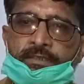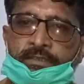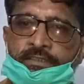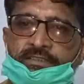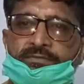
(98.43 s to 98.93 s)

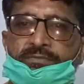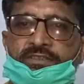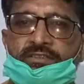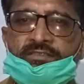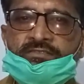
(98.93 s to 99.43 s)
It
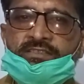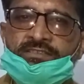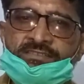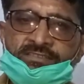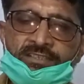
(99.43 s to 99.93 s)
means
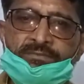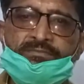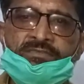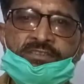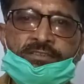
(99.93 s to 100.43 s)

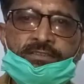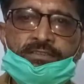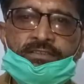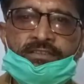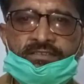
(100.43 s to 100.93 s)
sent
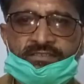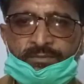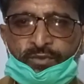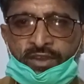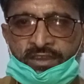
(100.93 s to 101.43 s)
is a
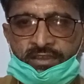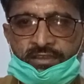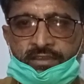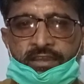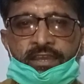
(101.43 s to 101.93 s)
boy
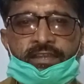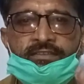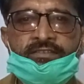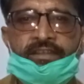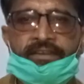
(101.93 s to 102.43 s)

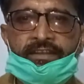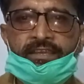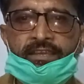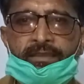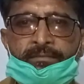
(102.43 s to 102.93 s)
and the
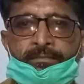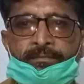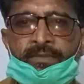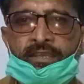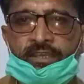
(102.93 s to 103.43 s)

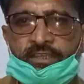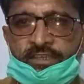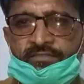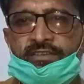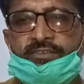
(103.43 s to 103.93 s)
name
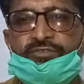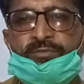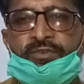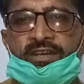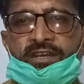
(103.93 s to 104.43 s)
given to
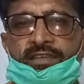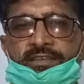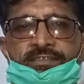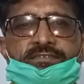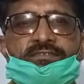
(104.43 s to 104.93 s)
boy
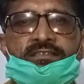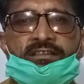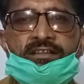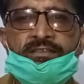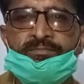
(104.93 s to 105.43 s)
is
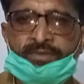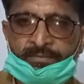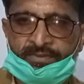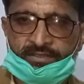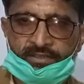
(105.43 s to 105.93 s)
called
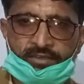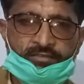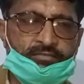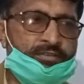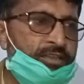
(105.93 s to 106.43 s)
proper
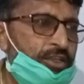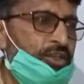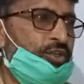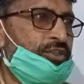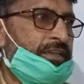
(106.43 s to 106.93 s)
noun.
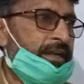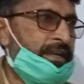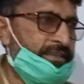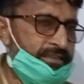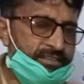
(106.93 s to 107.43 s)

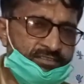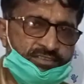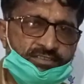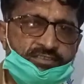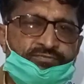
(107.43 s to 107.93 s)
Again
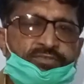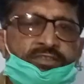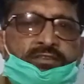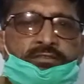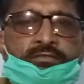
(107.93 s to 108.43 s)
just we
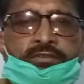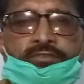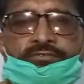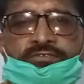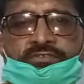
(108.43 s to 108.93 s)
are
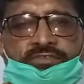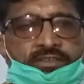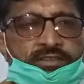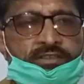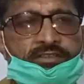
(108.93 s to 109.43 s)
going to
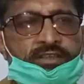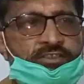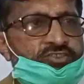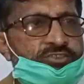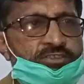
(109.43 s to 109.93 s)
say that
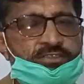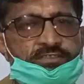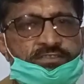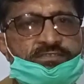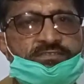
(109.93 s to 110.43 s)
she
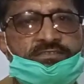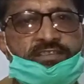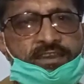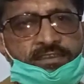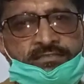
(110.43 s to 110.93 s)
is
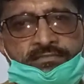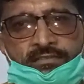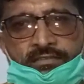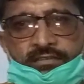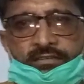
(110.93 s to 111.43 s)

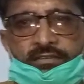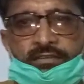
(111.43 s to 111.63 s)
Dinah.